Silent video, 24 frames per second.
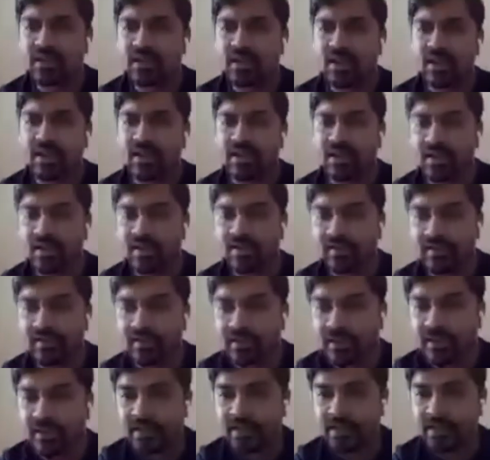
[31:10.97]
I guess
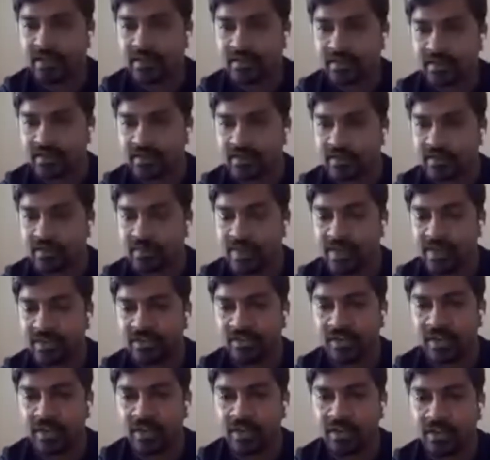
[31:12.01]
it is
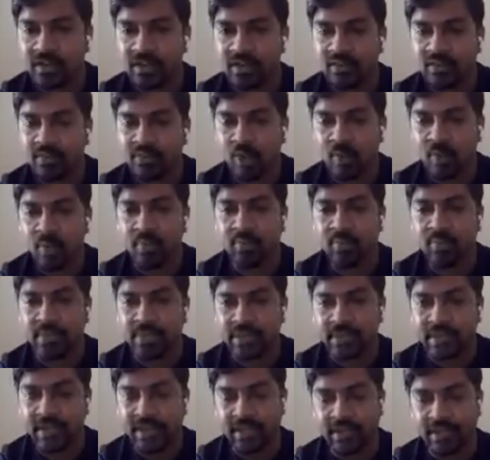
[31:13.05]
symmetric,
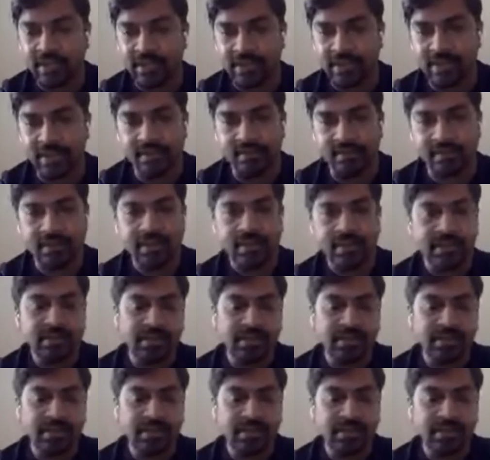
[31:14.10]
probably AES.